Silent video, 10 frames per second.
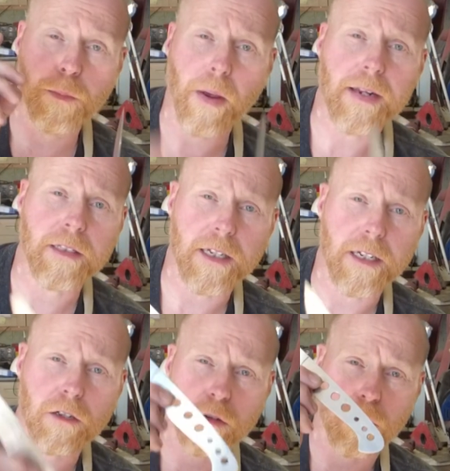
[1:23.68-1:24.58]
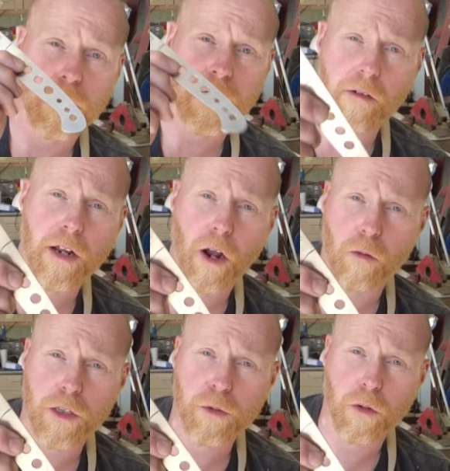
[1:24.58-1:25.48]
paint it, because I'm going to
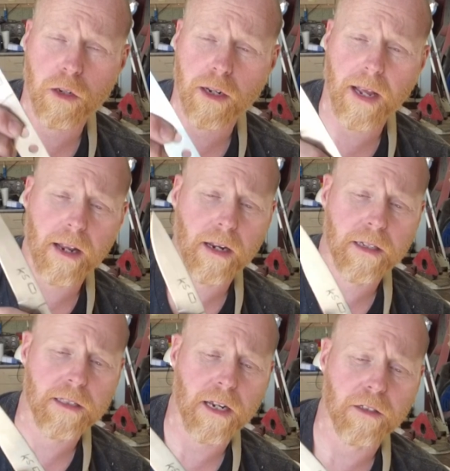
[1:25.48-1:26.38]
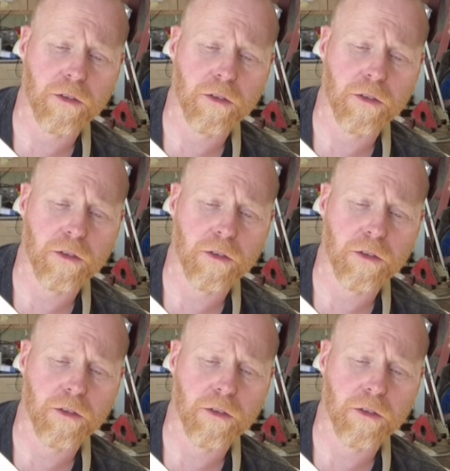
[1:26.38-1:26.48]
Cerakote this one again, like I say,